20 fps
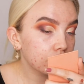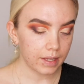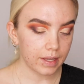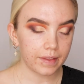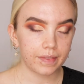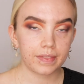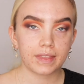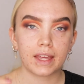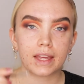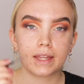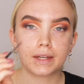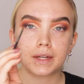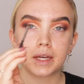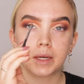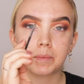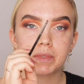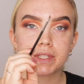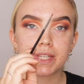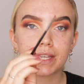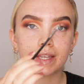And then
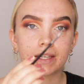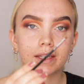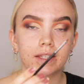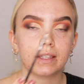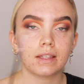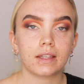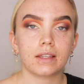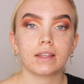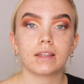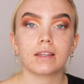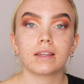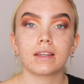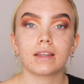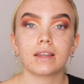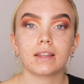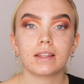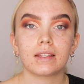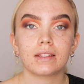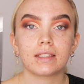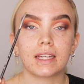I'm taking
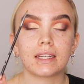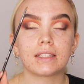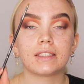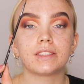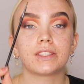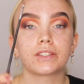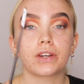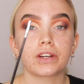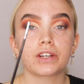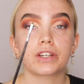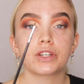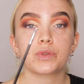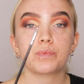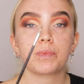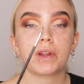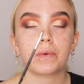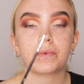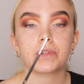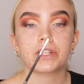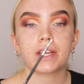that darkest
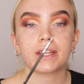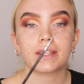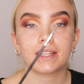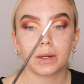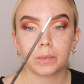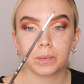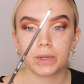brown shade that